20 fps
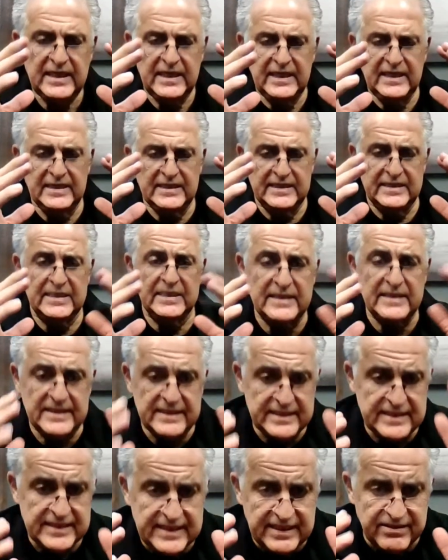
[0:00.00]
is
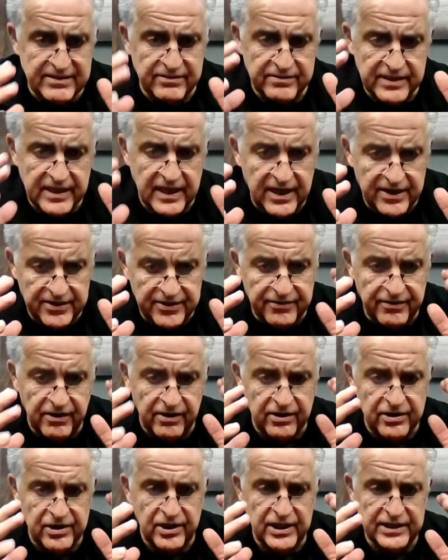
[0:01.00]
considered under our
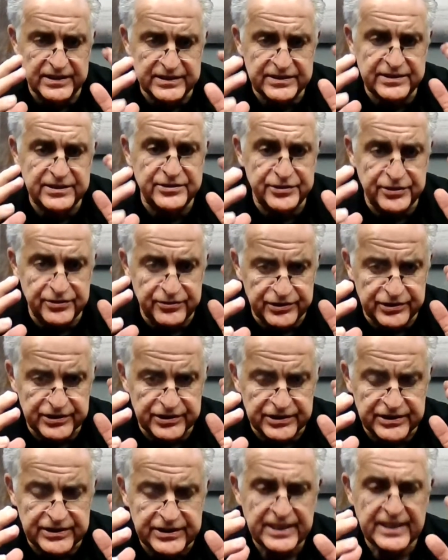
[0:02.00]

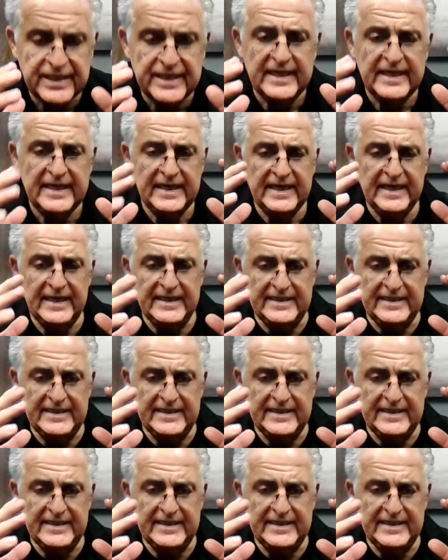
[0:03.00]
Constitution a